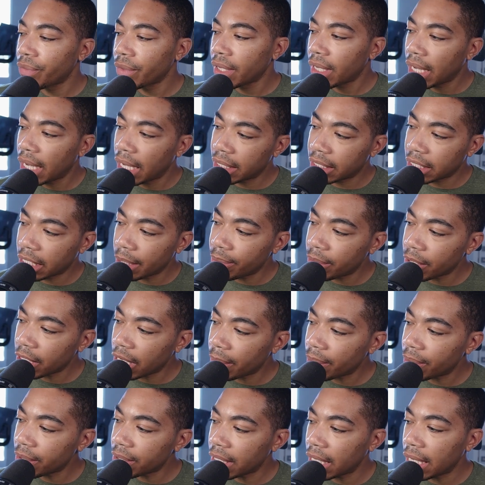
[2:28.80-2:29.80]
I skipped a
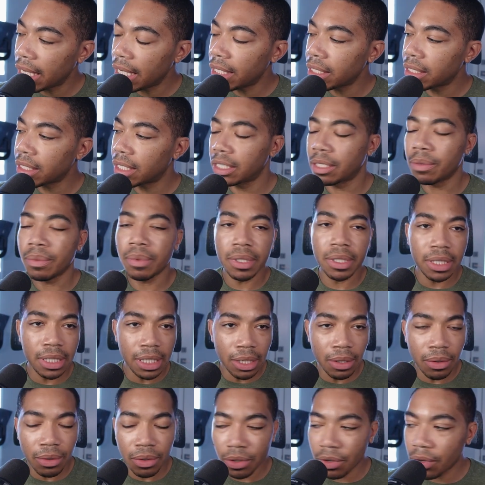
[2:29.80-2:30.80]
couple days because it was
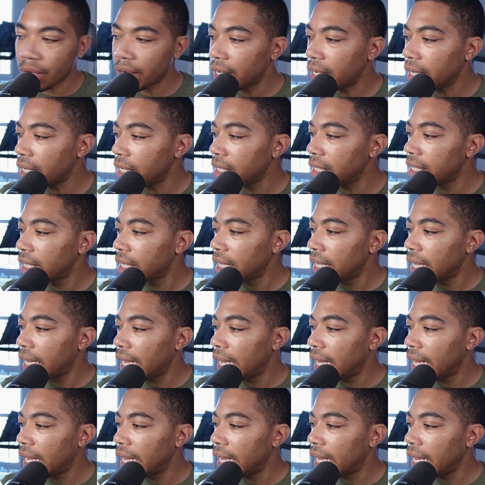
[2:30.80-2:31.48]
still green.